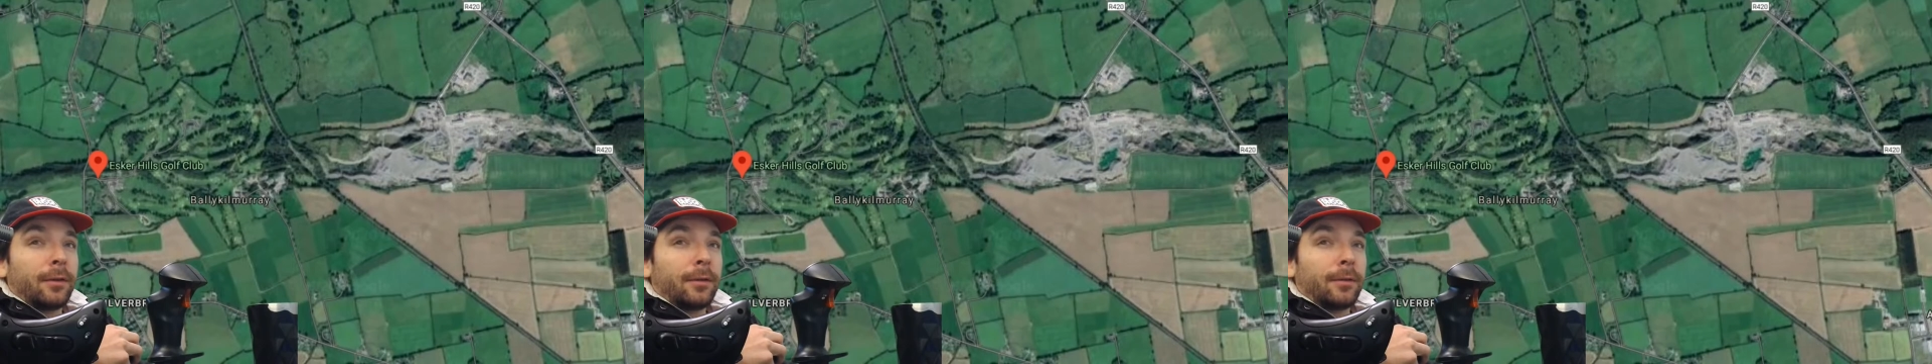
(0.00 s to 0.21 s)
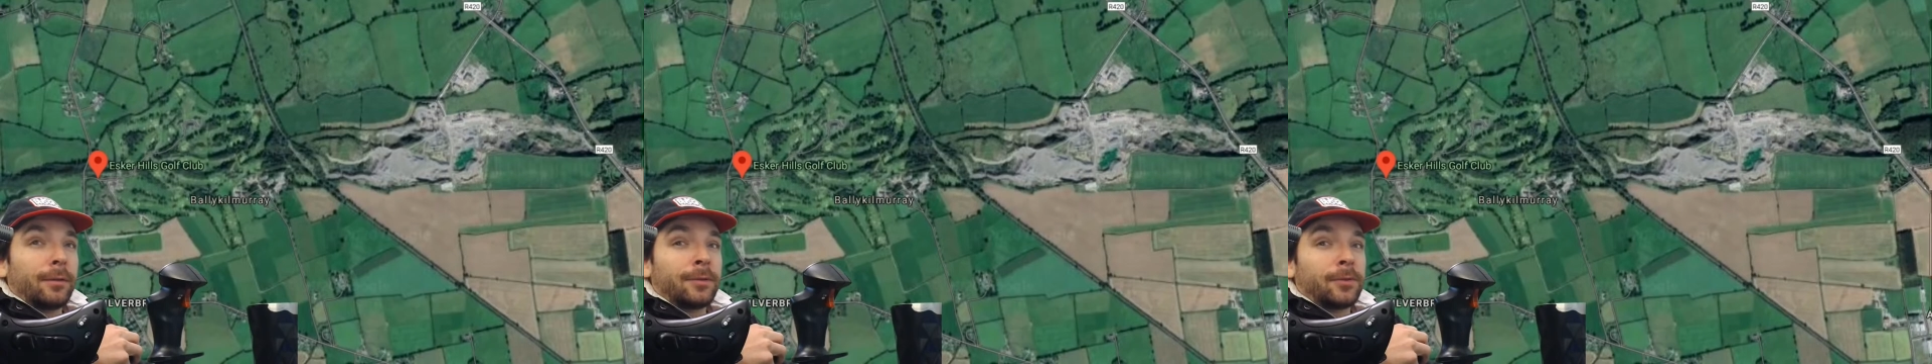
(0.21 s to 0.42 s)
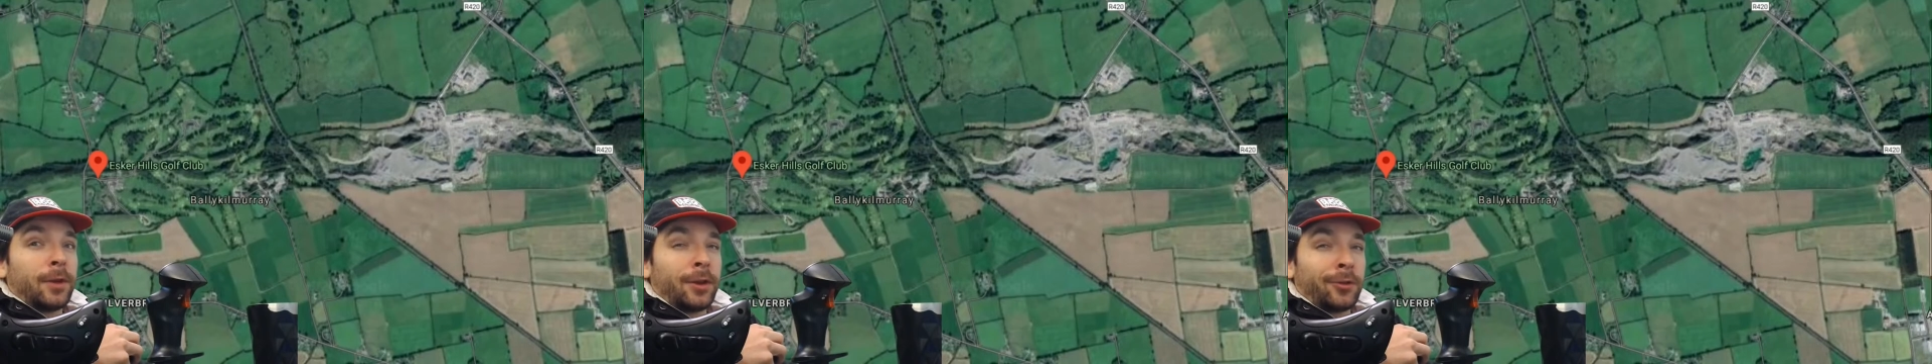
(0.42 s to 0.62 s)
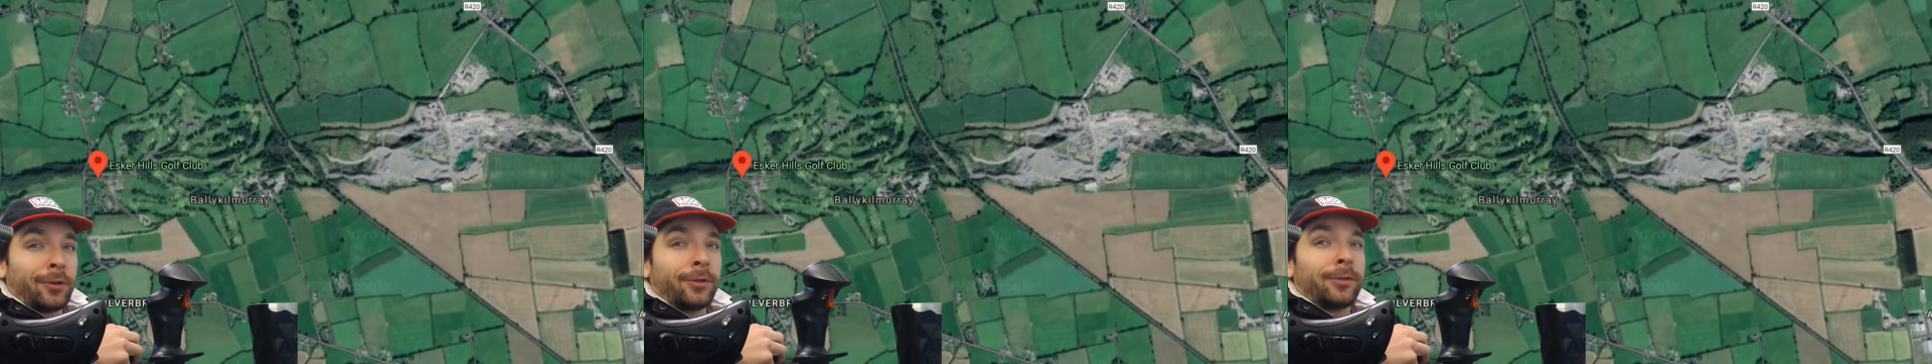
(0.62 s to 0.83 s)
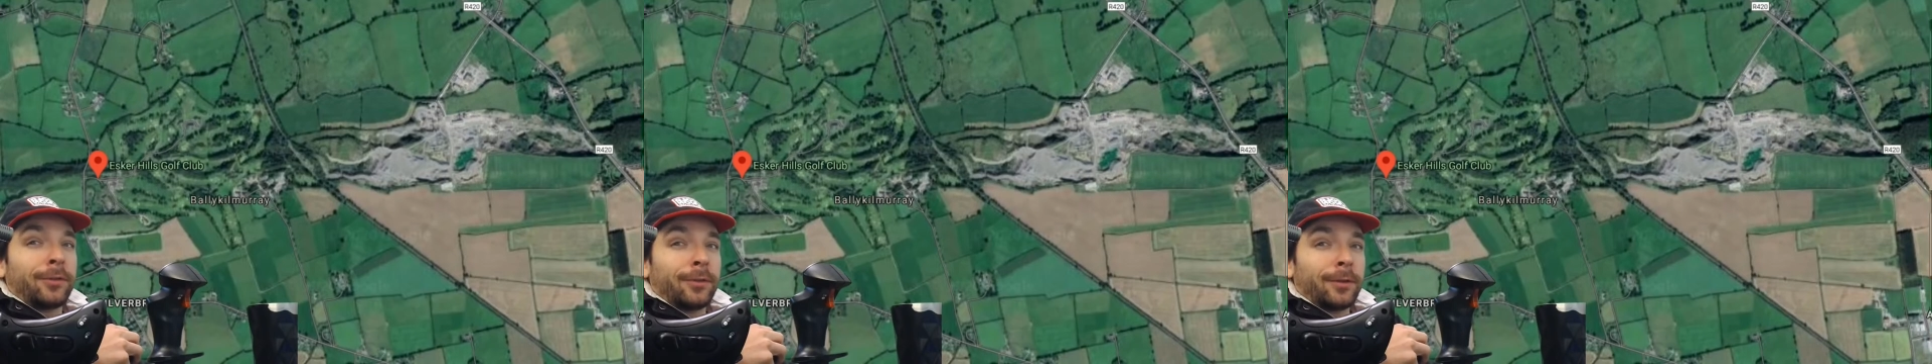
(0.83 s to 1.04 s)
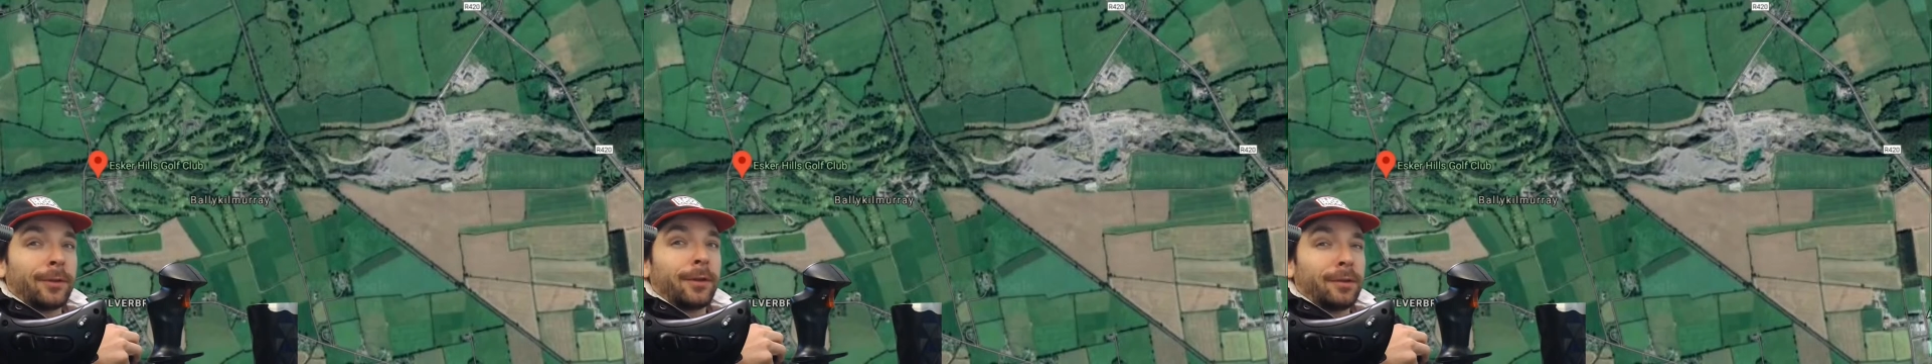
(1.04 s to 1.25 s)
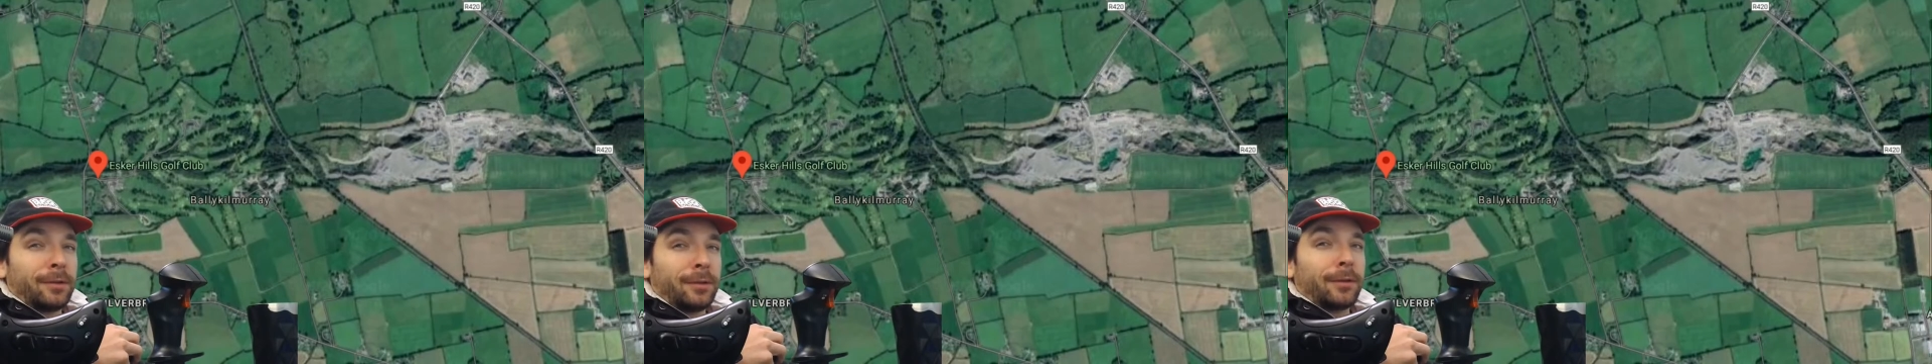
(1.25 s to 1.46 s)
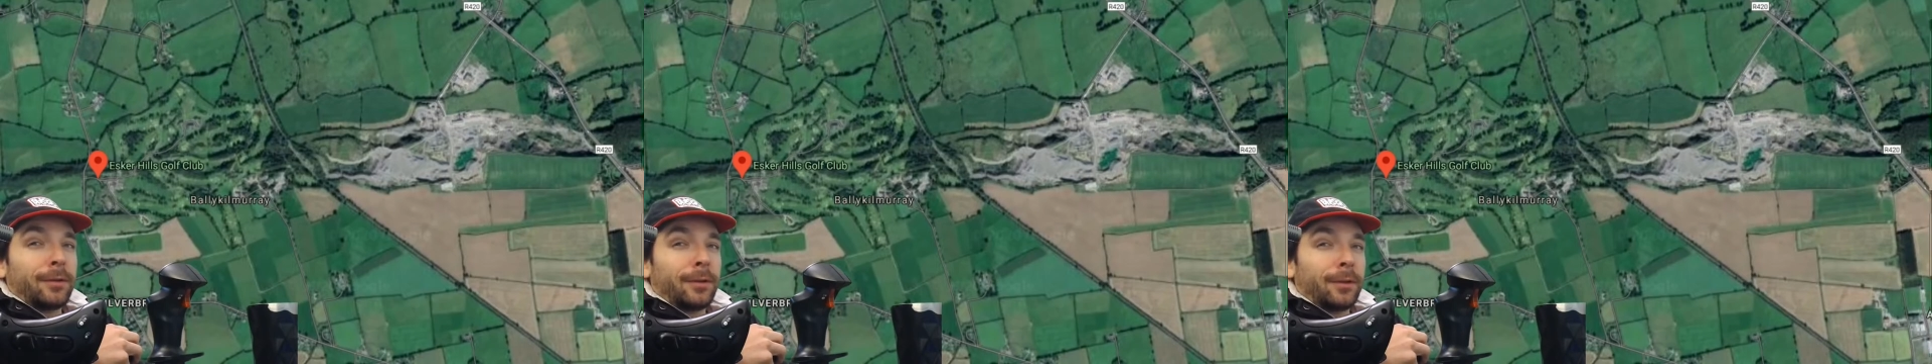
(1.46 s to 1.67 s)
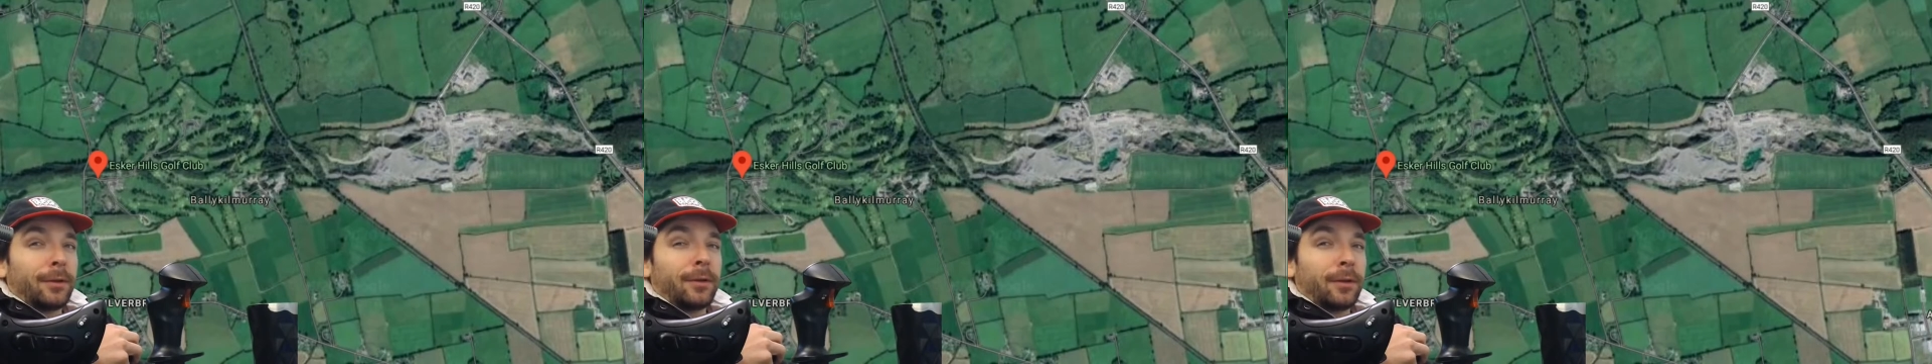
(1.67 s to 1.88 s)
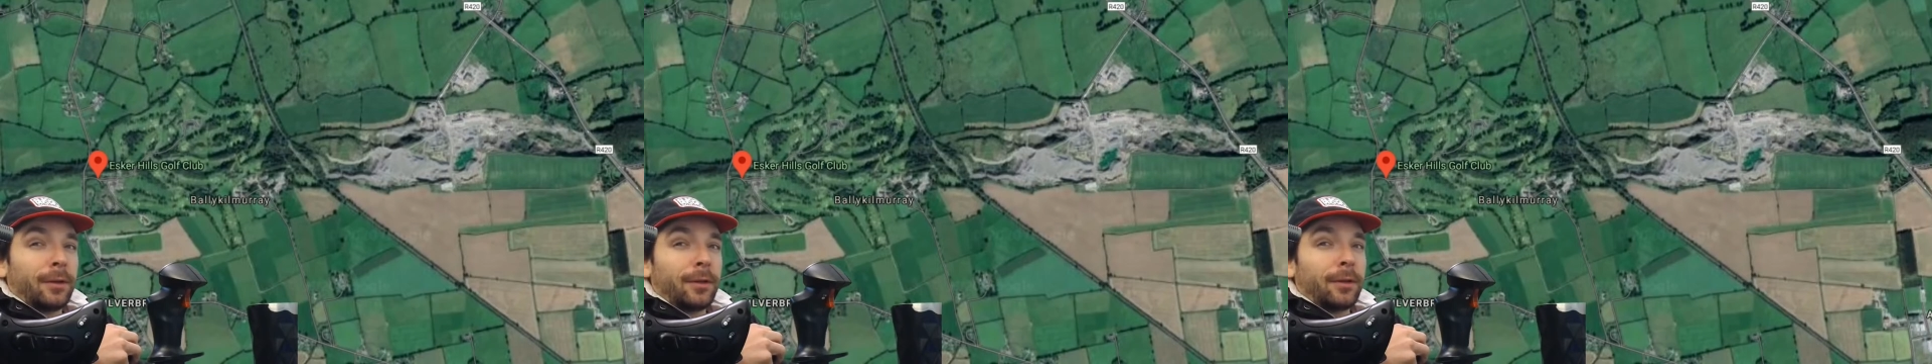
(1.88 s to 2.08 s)
It's dangerous.
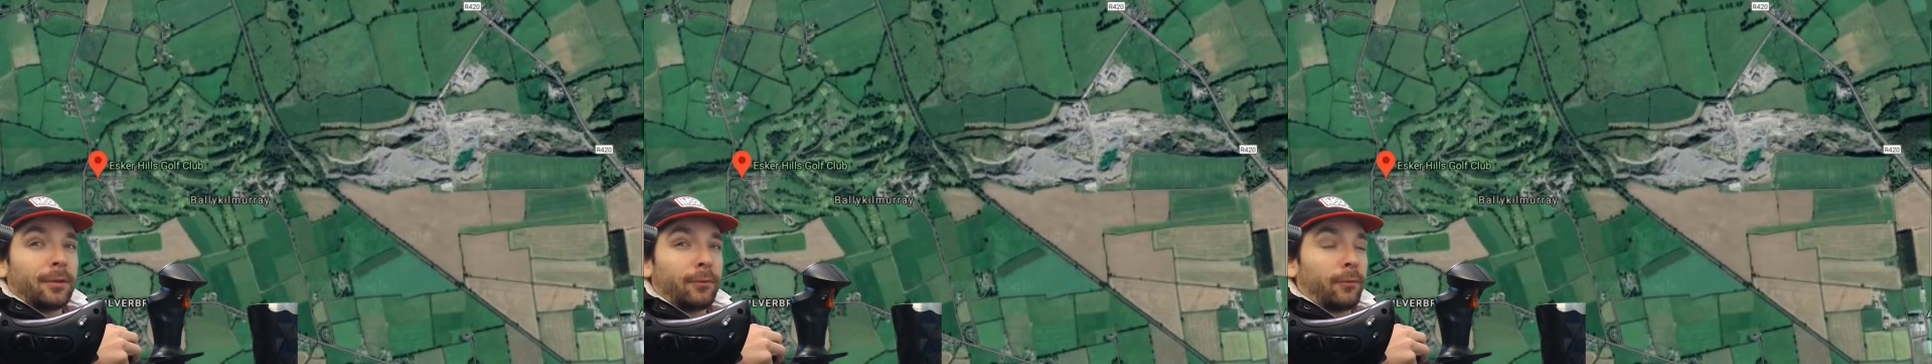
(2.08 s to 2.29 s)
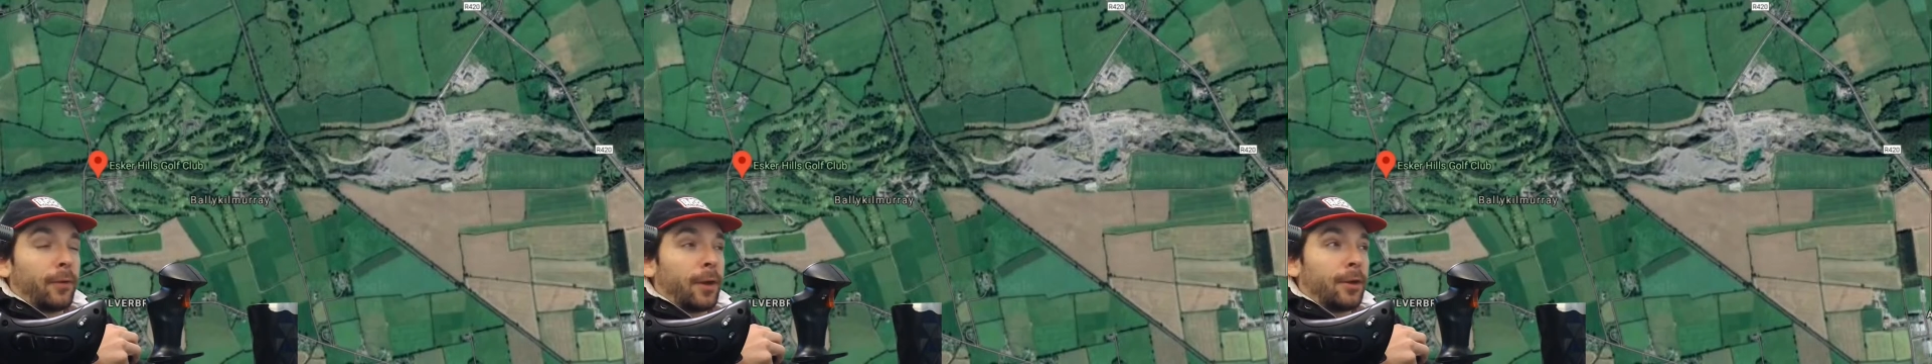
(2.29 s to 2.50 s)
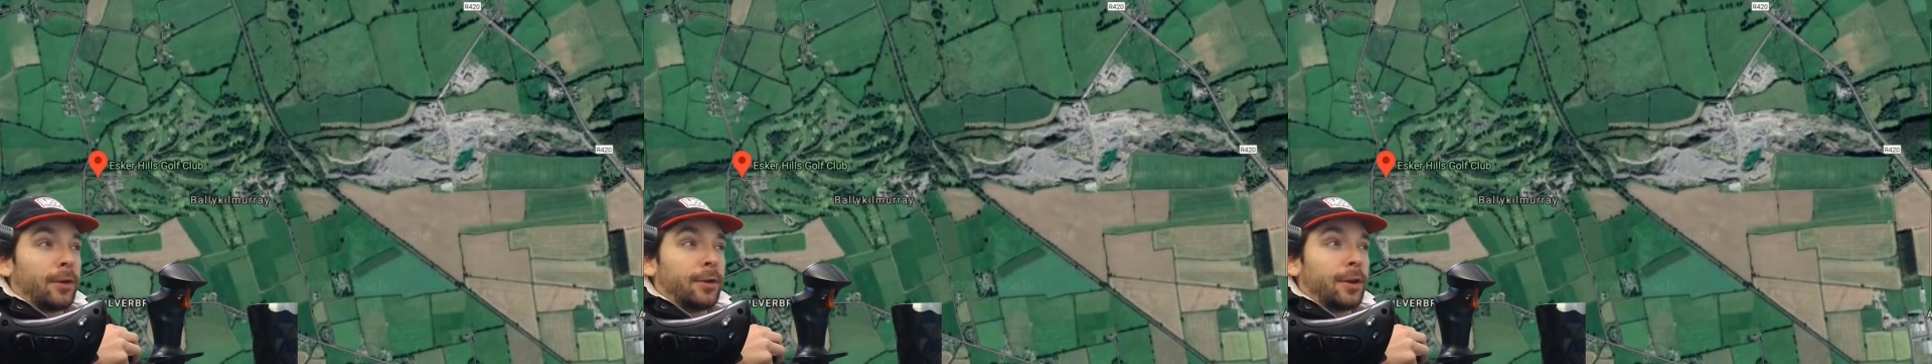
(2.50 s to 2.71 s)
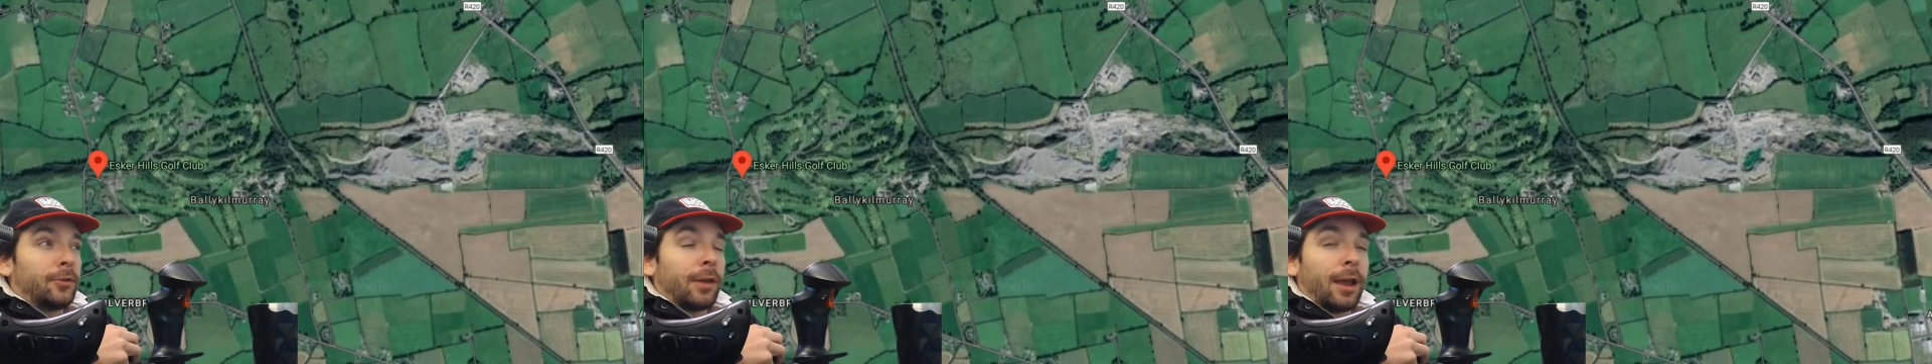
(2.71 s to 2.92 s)
Very dangerous.